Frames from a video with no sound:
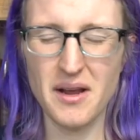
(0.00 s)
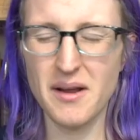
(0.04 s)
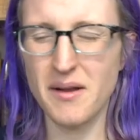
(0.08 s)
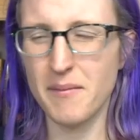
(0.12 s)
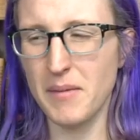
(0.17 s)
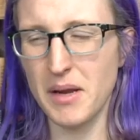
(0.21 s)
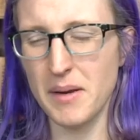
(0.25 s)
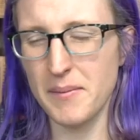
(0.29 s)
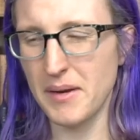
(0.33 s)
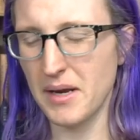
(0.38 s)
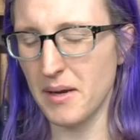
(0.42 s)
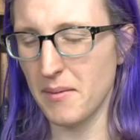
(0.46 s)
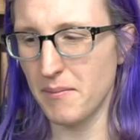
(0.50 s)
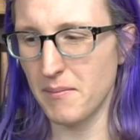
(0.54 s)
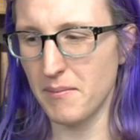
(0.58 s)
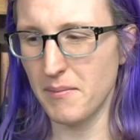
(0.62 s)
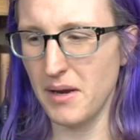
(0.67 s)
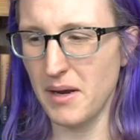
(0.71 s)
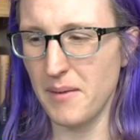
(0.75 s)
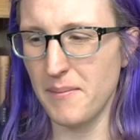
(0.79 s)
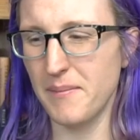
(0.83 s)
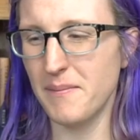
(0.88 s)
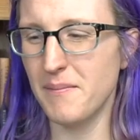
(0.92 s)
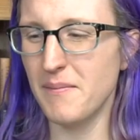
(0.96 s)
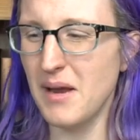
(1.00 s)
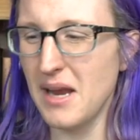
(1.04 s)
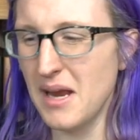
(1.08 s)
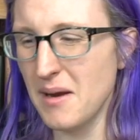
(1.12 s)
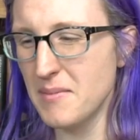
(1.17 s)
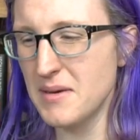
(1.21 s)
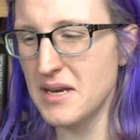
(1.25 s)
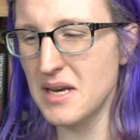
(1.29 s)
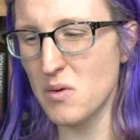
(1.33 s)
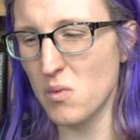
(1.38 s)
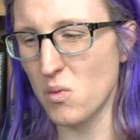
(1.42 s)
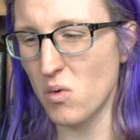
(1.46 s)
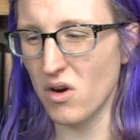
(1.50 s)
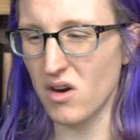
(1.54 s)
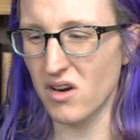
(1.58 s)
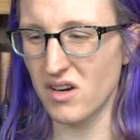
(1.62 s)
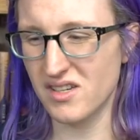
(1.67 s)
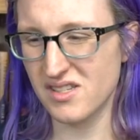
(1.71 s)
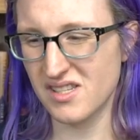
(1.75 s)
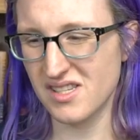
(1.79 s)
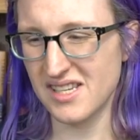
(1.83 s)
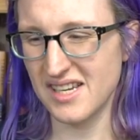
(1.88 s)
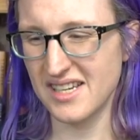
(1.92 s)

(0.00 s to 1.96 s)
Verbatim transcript: Maybe it works.